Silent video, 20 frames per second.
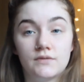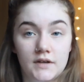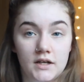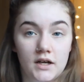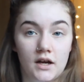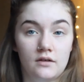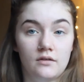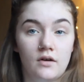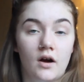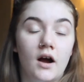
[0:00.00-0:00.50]

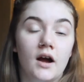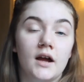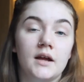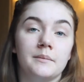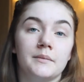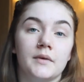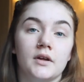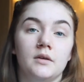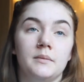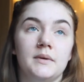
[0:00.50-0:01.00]
video, I
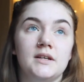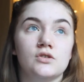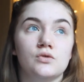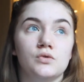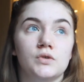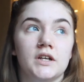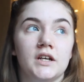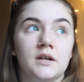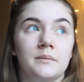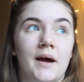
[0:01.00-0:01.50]
am going to be
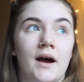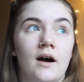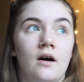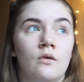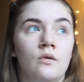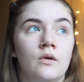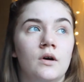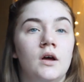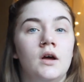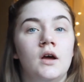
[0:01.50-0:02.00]
talking
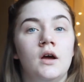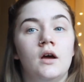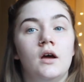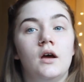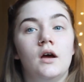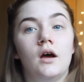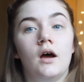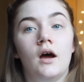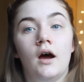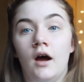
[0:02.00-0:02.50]
about
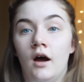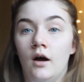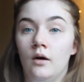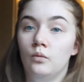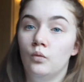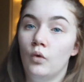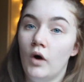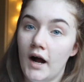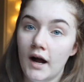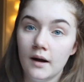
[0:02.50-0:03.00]

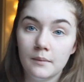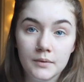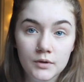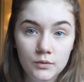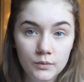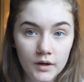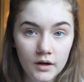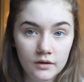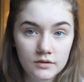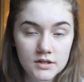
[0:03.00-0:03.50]
what
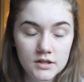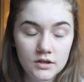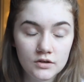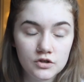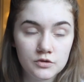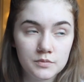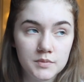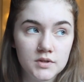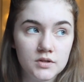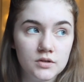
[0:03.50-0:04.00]
happened when I was in
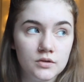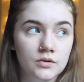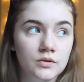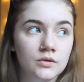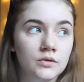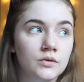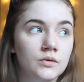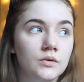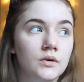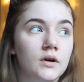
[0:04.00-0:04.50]

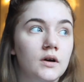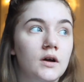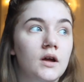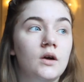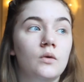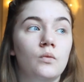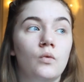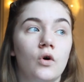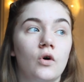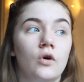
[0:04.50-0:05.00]
hospital,
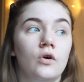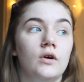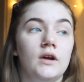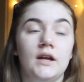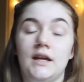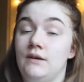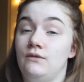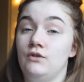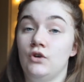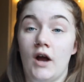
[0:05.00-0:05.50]
what,
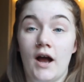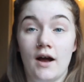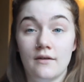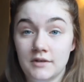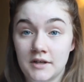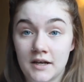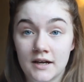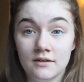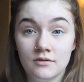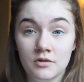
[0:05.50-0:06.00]
if you're
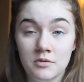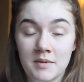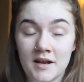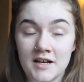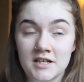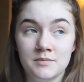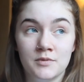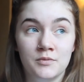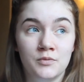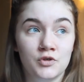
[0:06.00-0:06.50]
having a hip
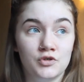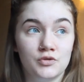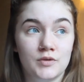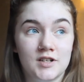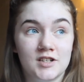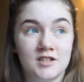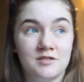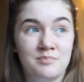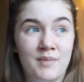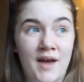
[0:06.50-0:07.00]
replacement, what to
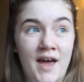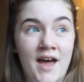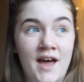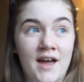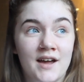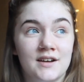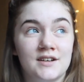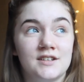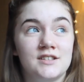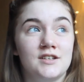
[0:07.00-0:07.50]

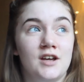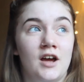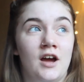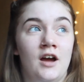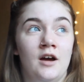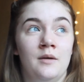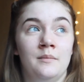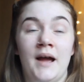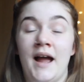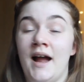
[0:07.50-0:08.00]
expect,
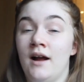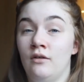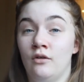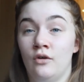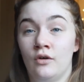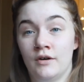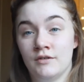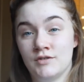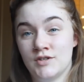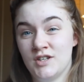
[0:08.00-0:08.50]
how
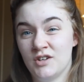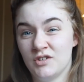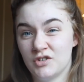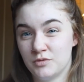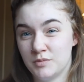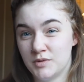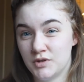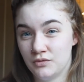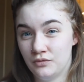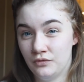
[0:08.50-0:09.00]
long I was in
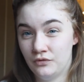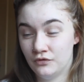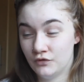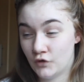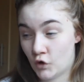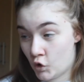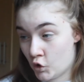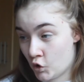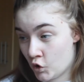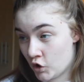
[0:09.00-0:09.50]
hospital
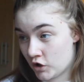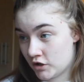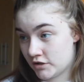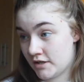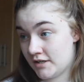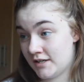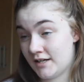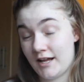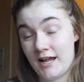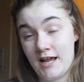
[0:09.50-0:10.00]
for, because
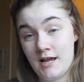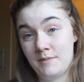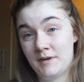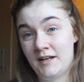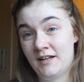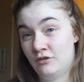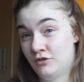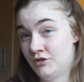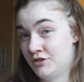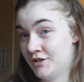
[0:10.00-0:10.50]
I did keep a little